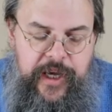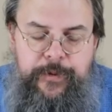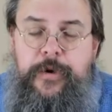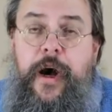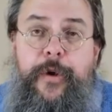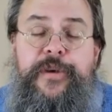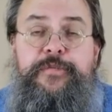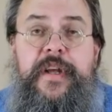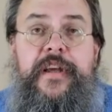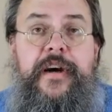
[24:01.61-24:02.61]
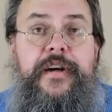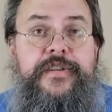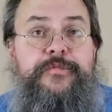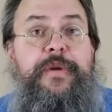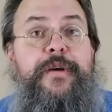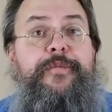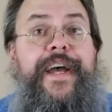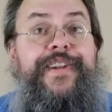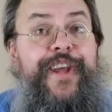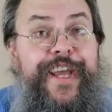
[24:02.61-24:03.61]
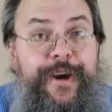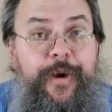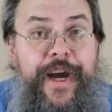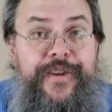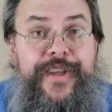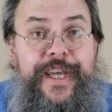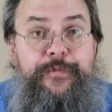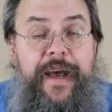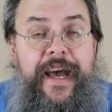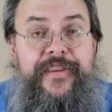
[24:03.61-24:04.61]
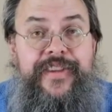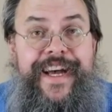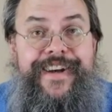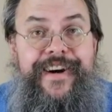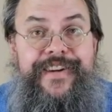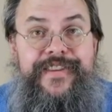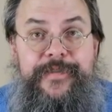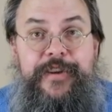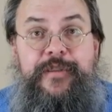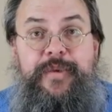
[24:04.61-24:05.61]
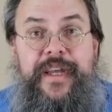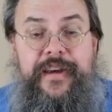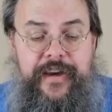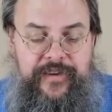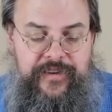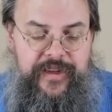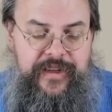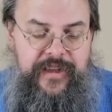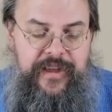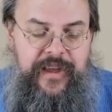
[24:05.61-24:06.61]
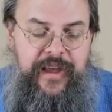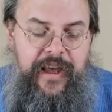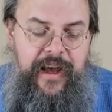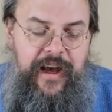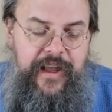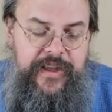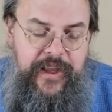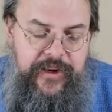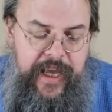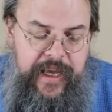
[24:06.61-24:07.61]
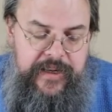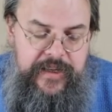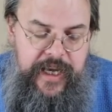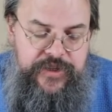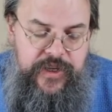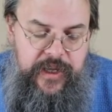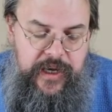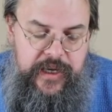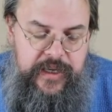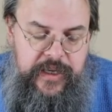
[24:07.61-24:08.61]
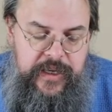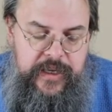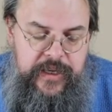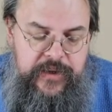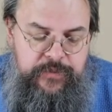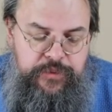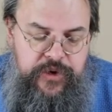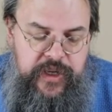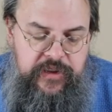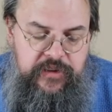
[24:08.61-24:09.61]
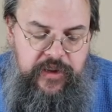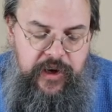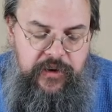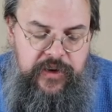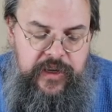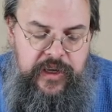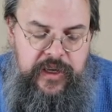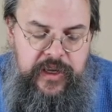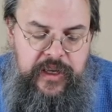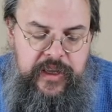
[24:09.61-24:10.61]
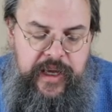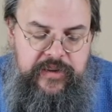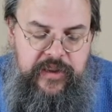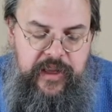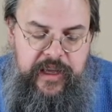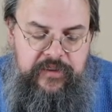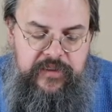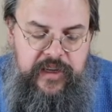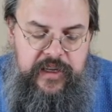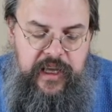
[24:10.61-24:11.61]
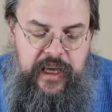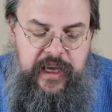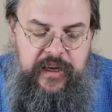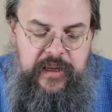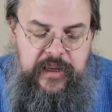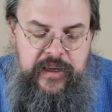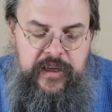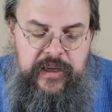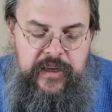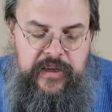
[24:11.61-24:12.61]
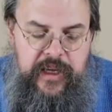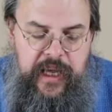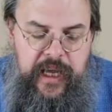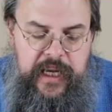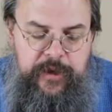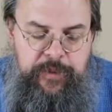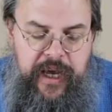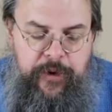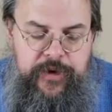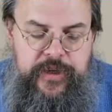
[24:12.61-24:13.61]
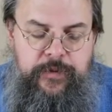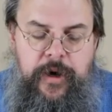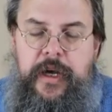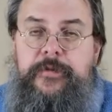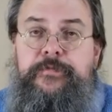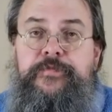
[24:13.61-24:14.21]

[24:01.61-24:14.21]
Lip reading: log will always be the constant, but it might take a while to get past that constant if it's a big constant. On the other hand, natural log is pretty slow. That's less than n to any power you want.